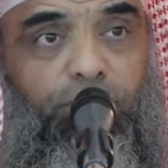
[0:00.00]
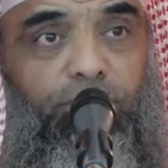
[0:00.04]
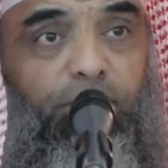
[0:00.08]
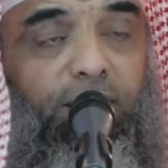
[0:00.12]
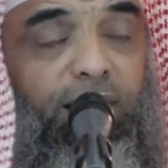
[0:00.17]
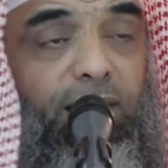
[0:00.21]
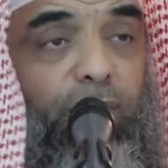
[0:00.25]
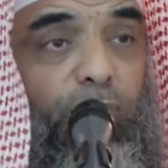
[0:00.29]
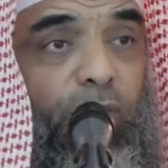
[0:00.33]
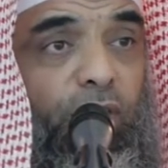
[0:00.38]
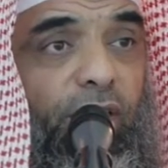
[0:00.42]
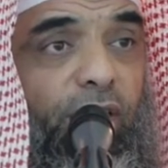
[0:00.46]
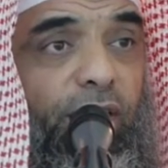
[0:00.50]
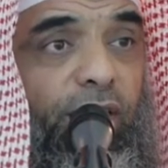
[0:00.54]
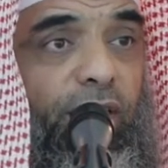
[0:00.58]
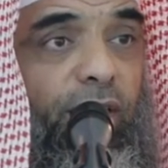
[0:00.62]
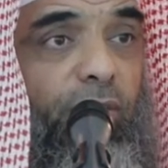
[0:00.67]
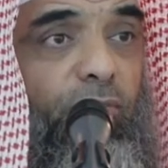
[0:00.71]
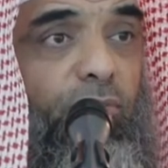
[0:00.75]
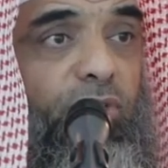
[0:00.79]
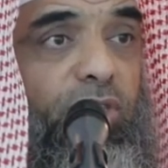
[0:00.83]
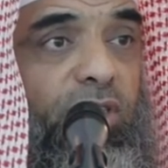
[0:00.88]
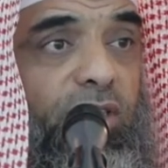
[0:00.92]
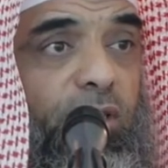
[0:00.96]
by Al-Bukhari
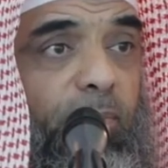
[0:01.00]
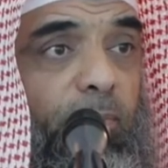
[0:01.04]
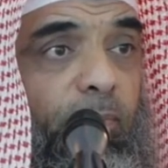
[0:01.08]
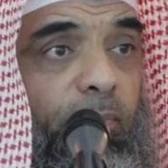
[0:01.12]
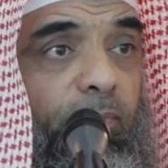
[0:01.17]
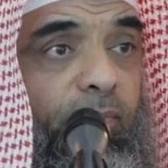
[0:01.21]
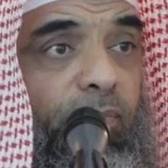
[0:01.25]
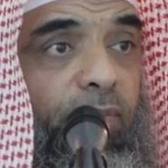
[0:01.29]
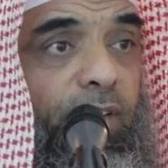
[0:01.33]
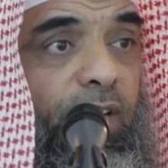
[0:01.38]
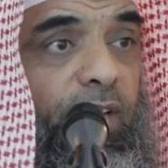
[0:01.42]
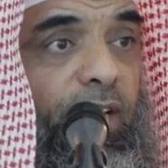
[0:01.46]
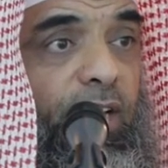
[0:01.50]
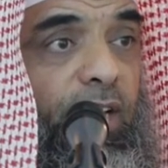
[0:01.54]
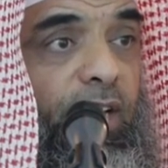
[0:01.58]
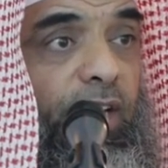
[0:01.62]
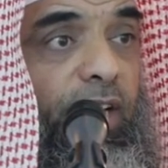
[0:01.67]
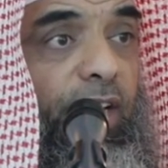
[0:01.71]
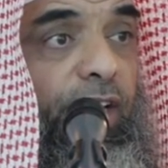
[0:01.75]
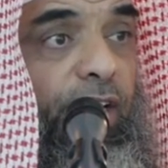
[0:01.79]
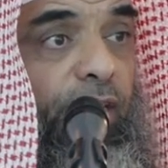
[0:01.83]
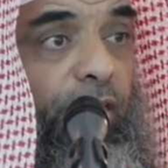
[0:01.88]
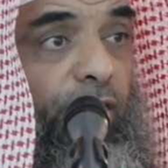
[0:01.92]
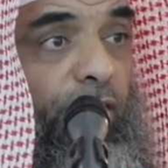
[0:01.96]
and Muslim.
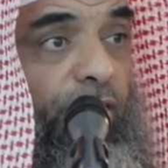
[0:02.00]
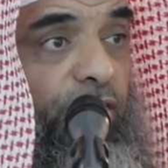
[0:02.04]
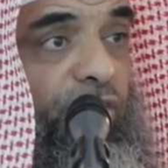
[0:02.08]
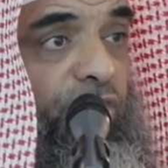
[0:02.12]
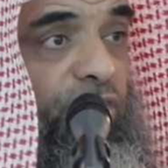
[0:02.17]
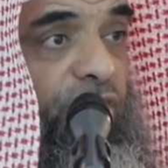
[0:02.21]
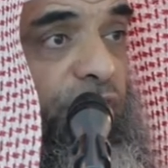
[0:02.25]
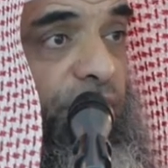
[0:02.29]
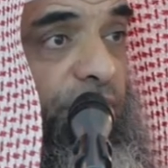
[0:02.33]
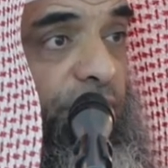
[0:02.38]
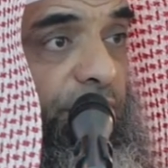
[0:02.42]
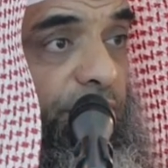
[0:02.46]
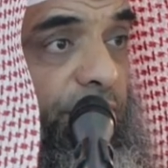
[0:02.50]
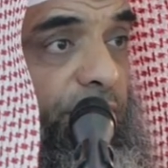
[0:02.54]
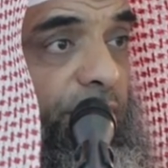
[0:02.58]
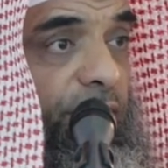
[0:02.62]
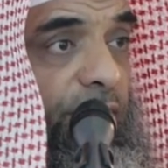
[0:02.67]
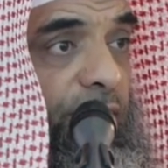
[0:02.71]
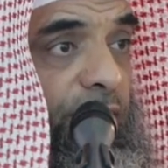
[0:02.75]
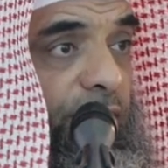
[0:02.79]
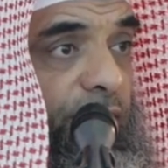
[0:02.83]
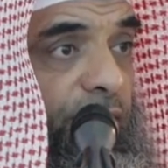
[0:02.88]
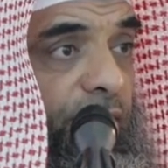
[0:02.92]
Intercede,